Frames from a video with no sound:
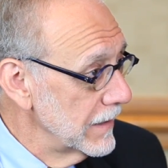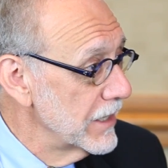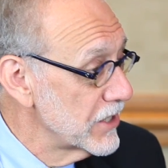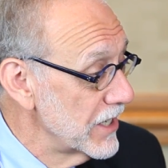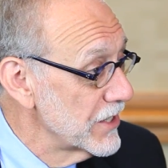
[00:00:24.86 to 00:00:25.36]

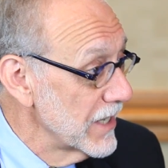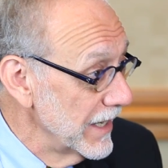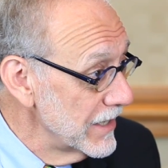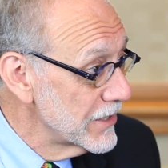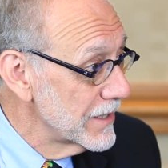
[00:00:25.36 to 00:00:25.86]

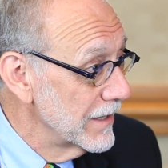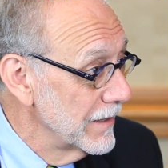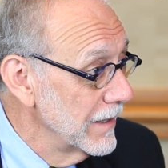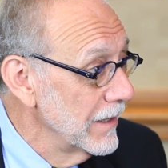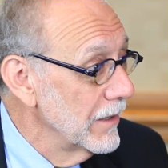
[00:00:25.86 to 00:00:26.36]
histiocytes,
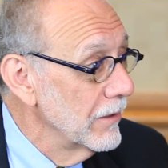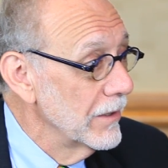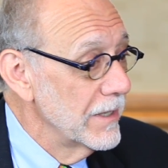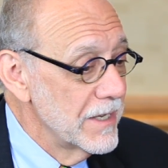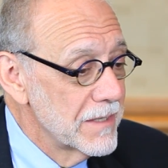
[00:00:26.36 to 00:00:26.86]

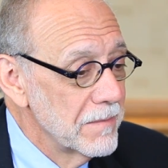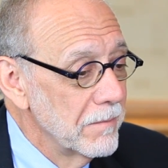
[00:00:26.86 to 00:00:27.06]
or these